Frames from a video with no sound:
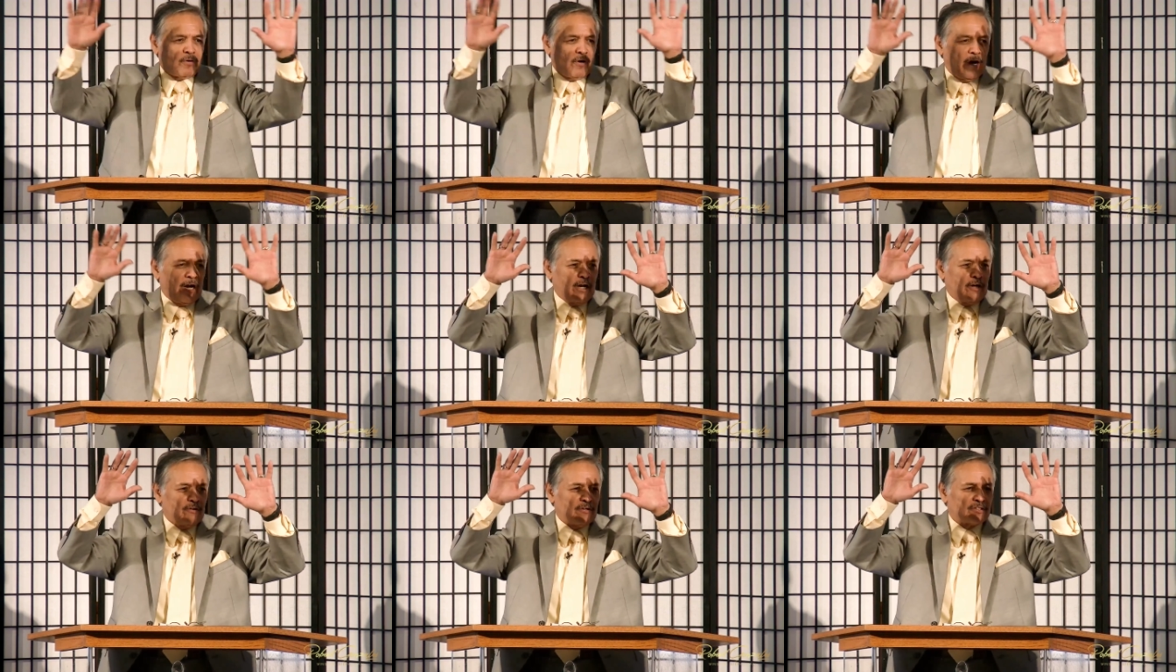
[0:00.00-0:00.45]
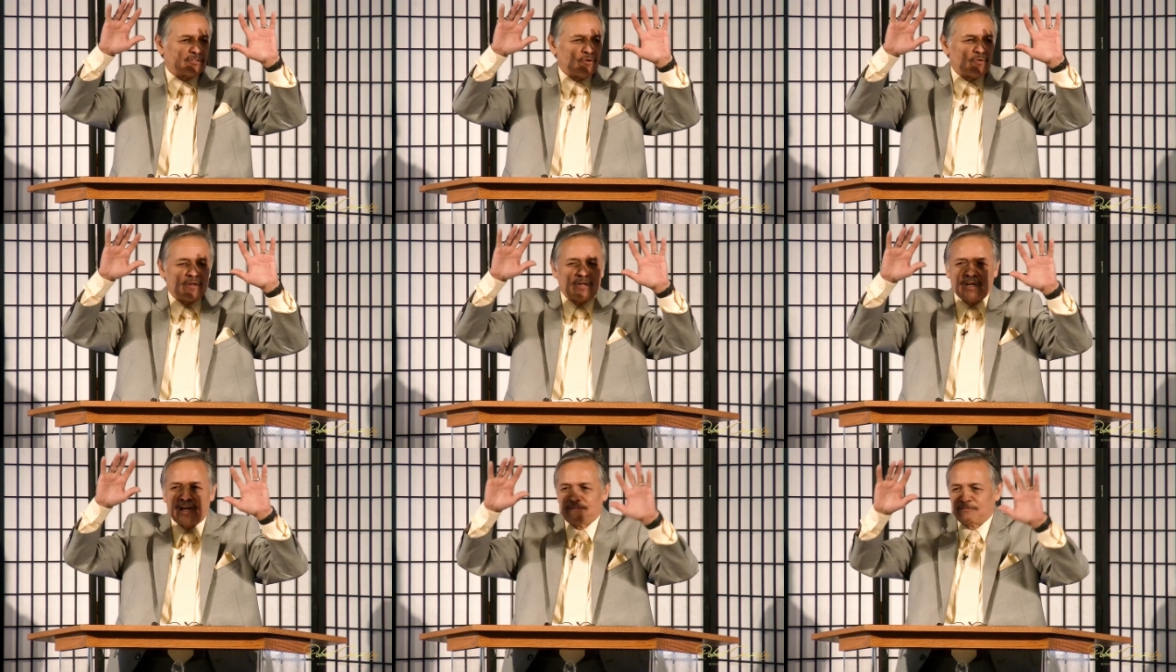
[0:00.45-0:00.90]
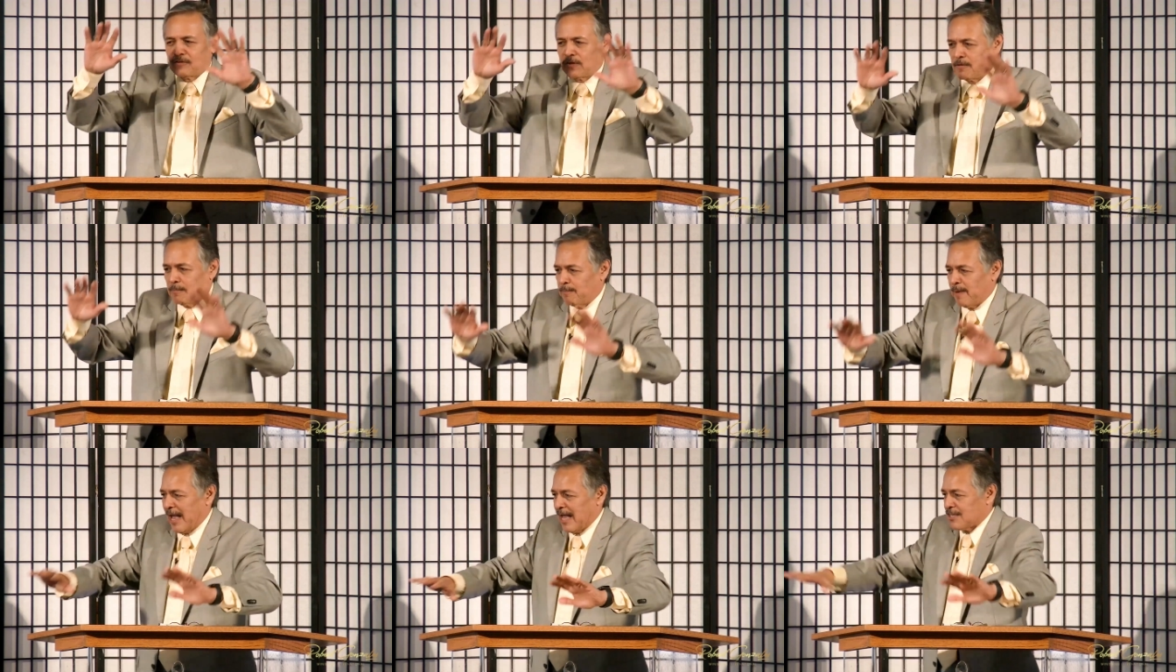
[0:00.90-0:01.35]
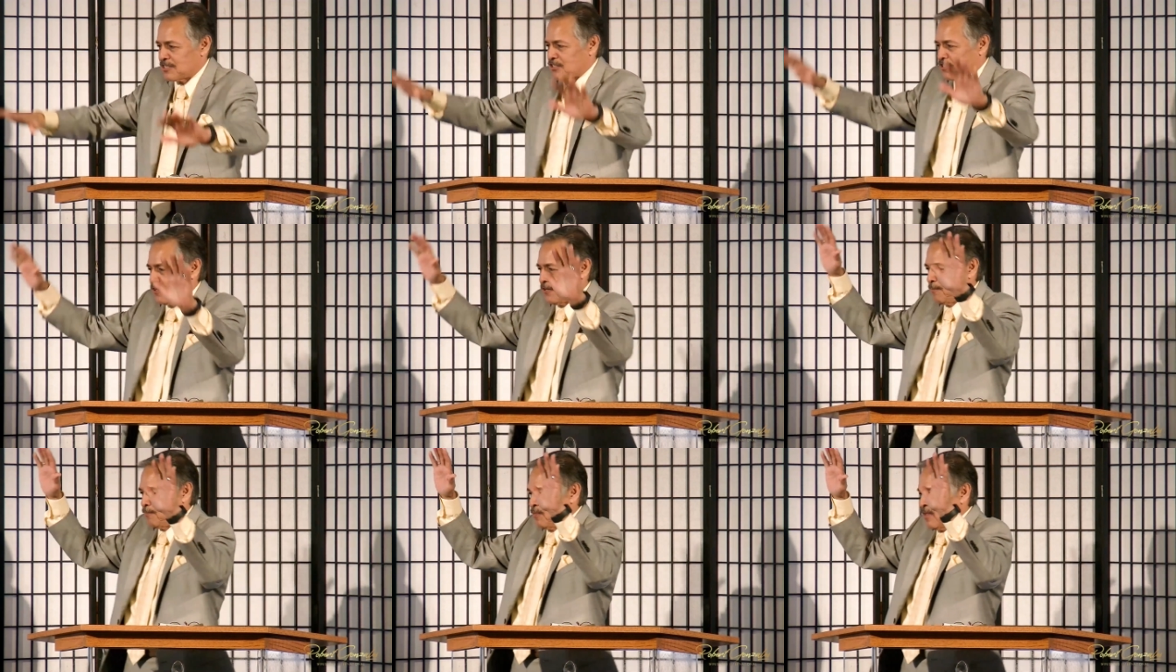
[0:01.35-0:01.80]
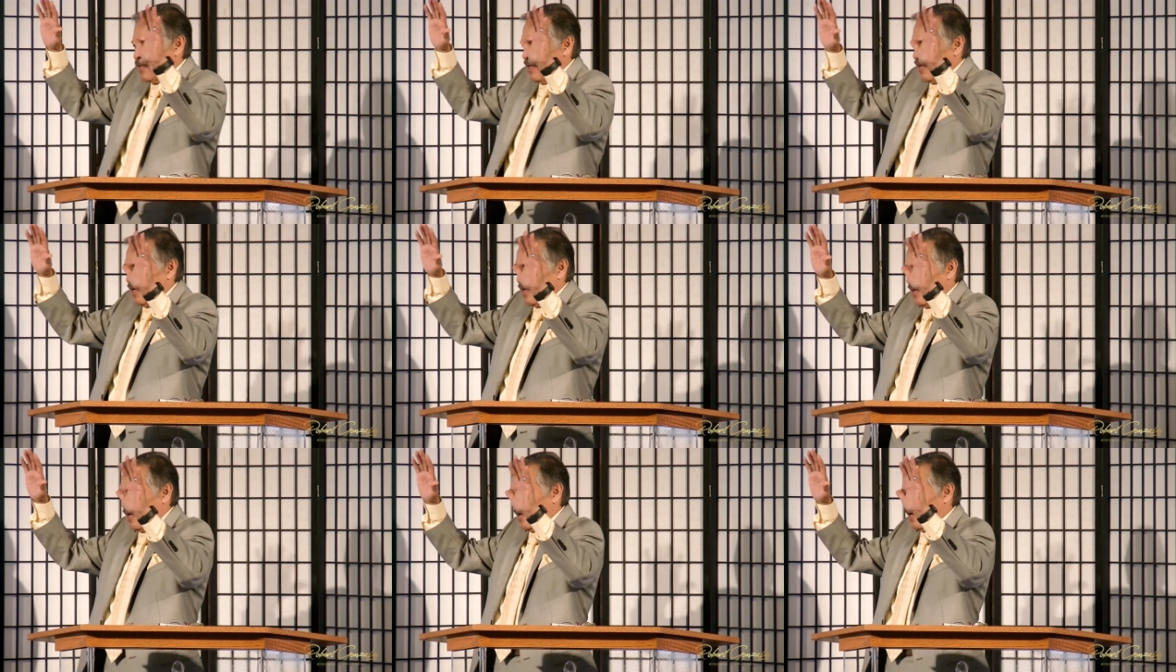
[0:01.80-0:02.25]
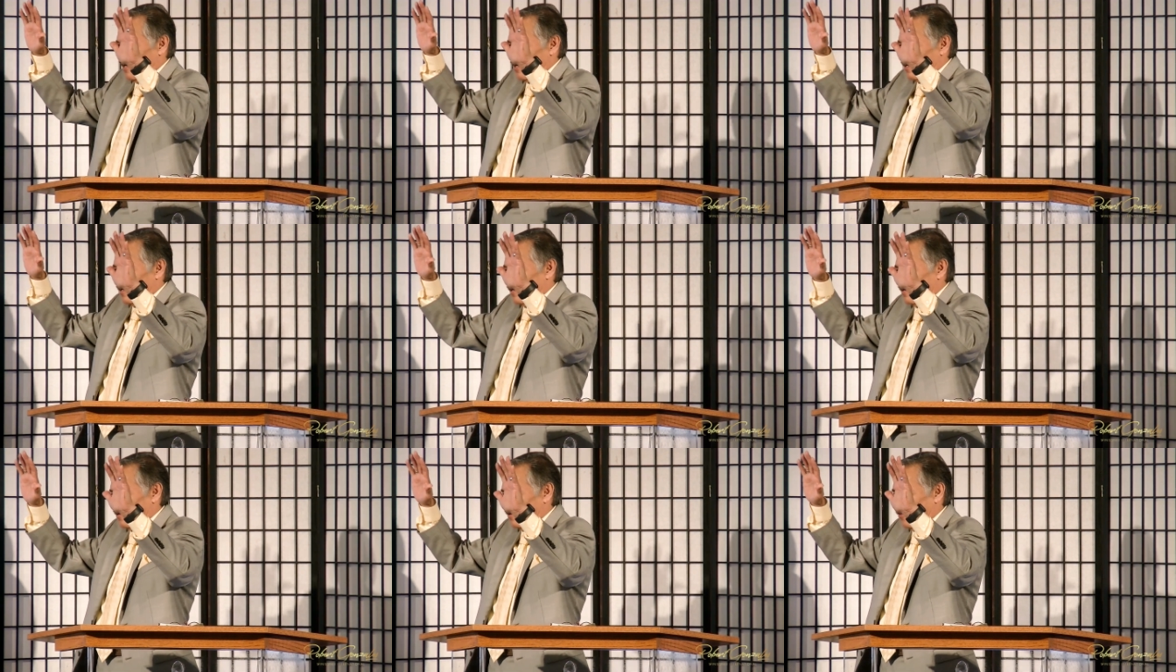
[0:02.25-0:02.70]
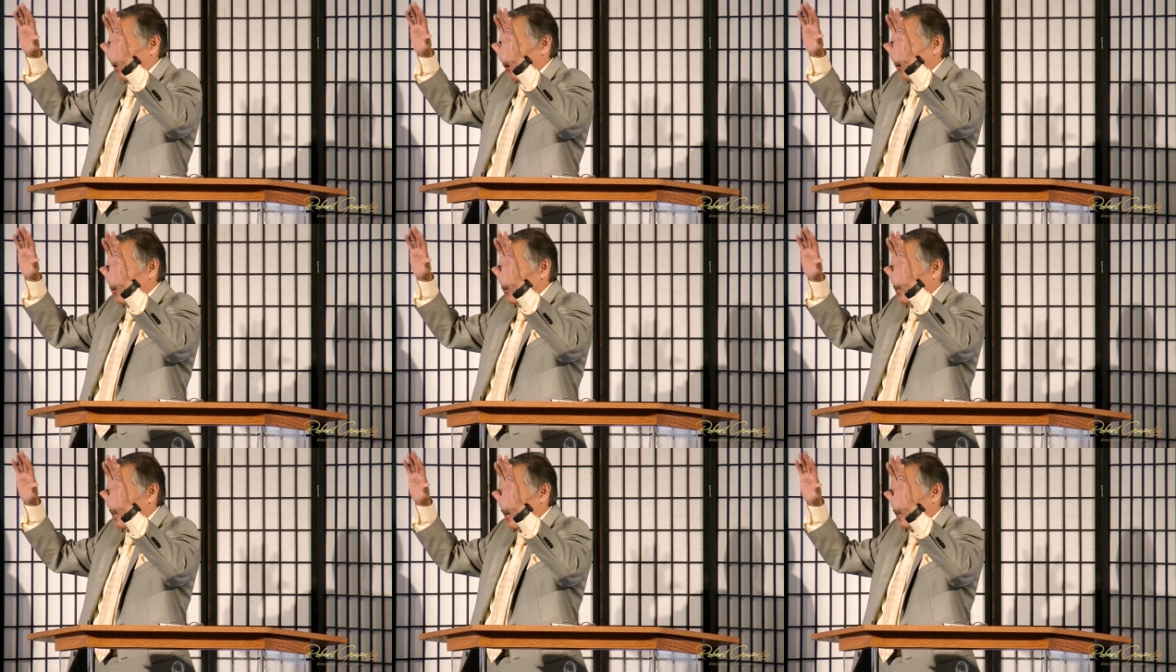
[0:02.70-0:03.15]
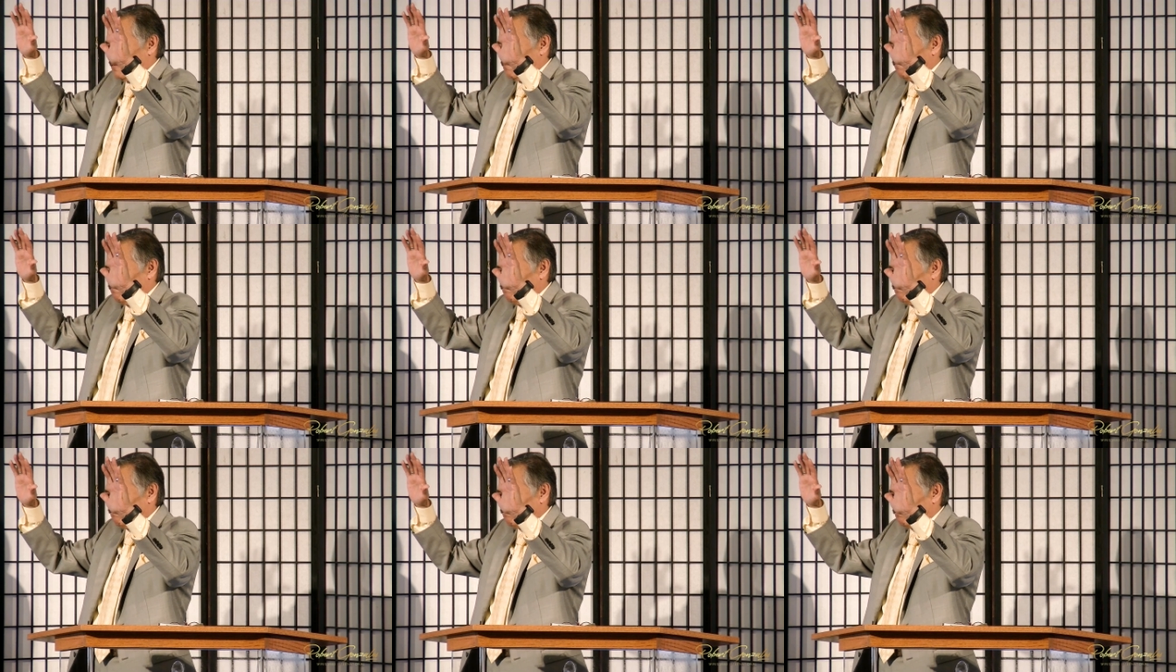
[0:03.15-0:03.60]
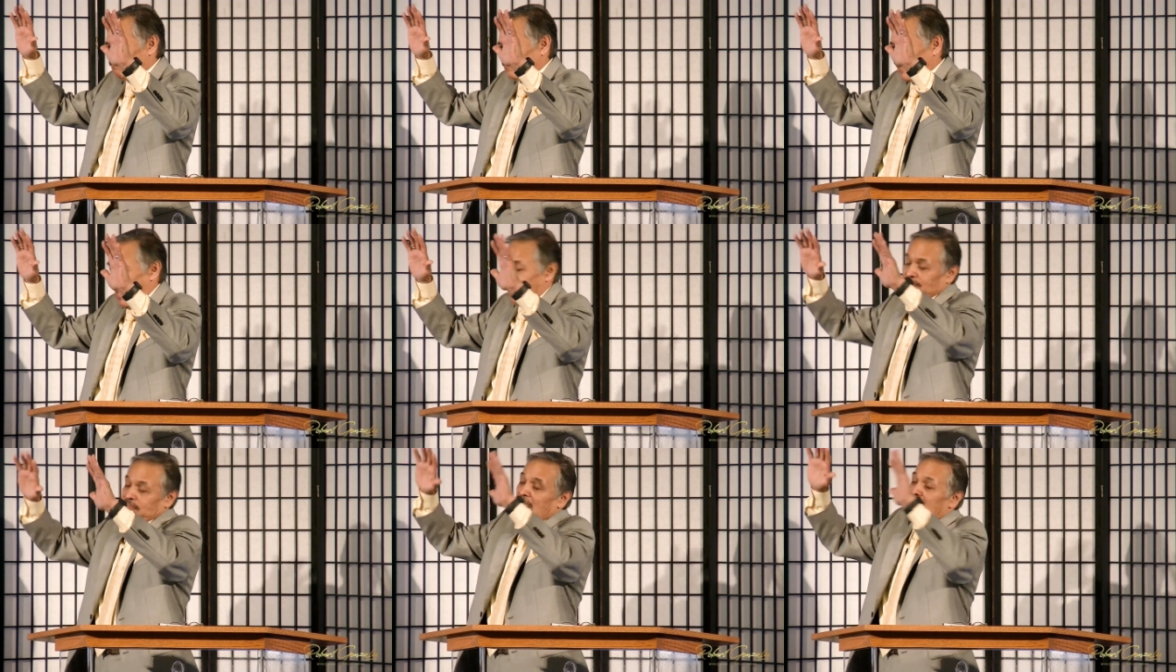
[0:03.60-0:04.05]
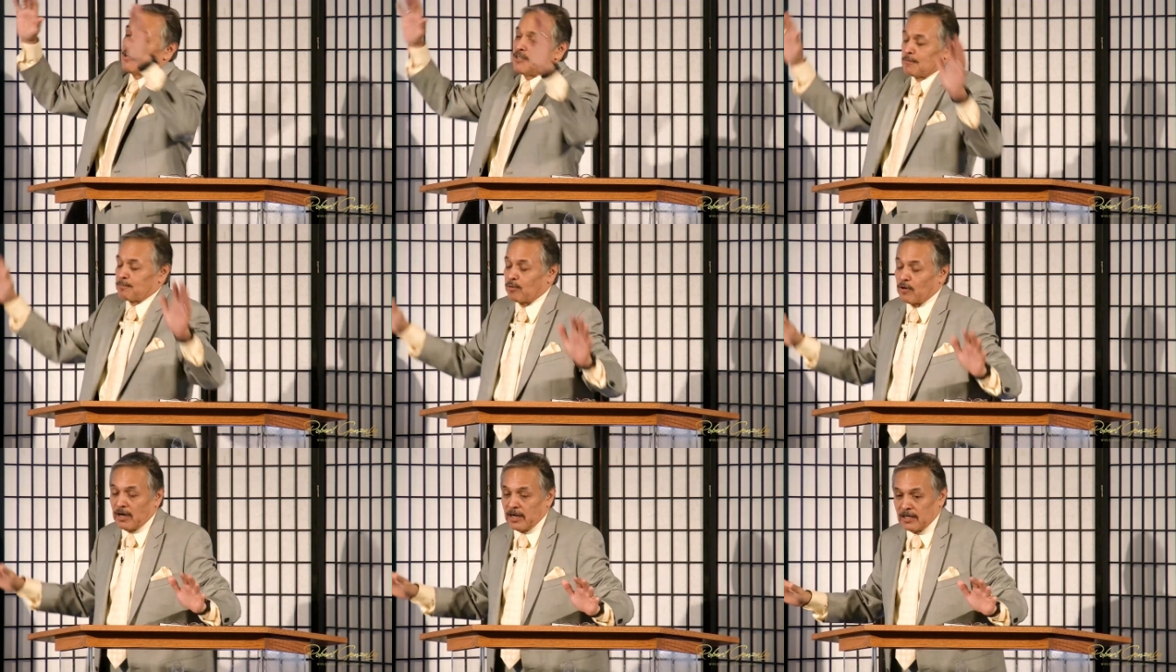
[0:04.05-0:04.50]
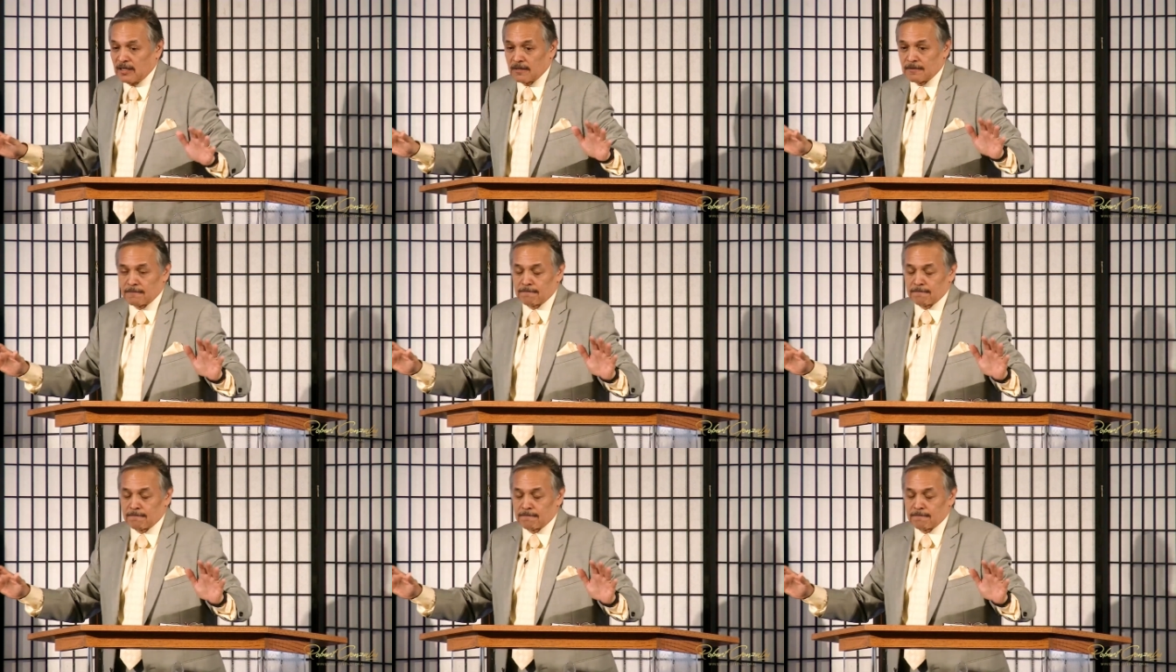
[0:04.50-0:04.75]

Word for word: Prayer is only left to the pastor and those that have time to pray.